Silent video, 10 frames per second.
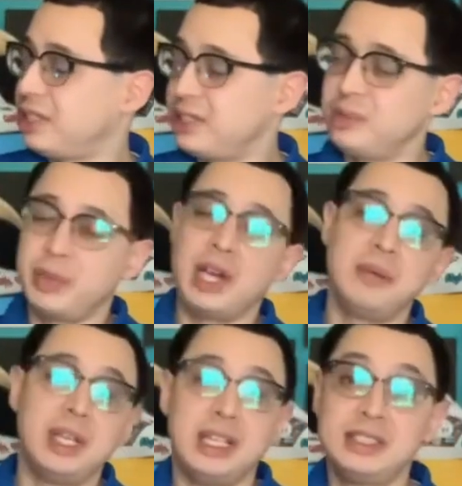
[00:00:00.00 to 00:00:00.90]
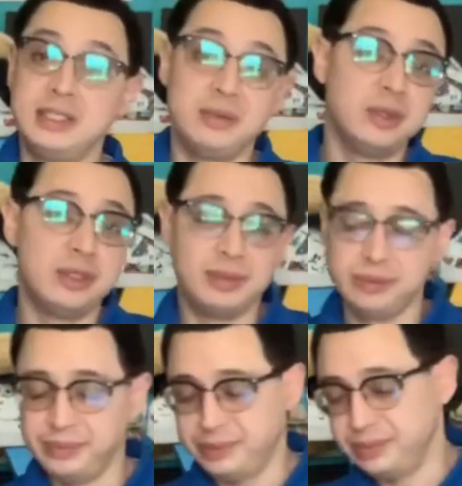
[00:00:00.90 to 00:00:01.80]
out to the Bobcats of the world.
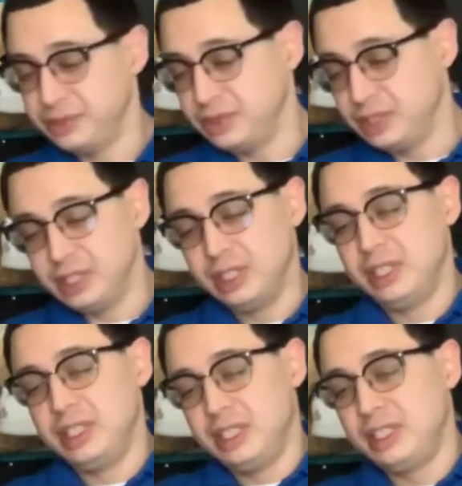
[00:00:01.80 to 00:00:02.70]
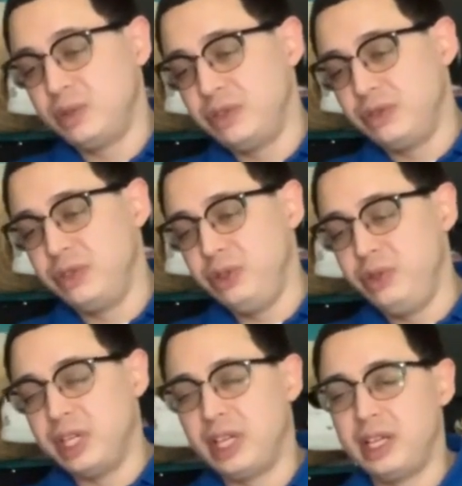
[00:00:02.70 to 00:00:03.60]
This one's for you
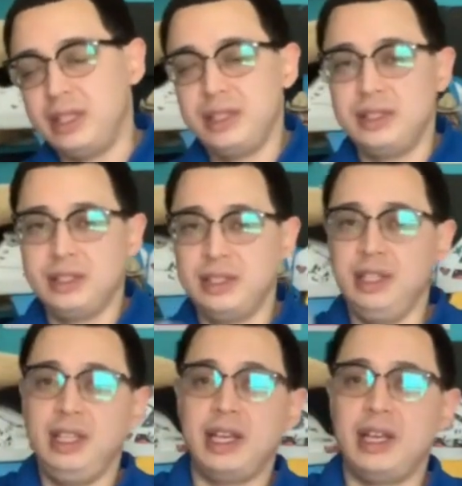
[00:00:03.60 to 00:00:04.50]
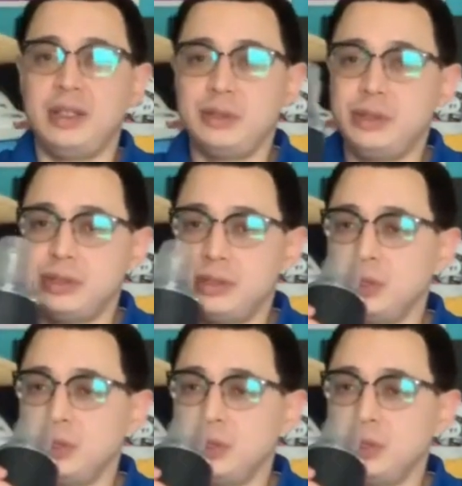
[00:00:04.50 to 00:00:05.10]
guys and gals.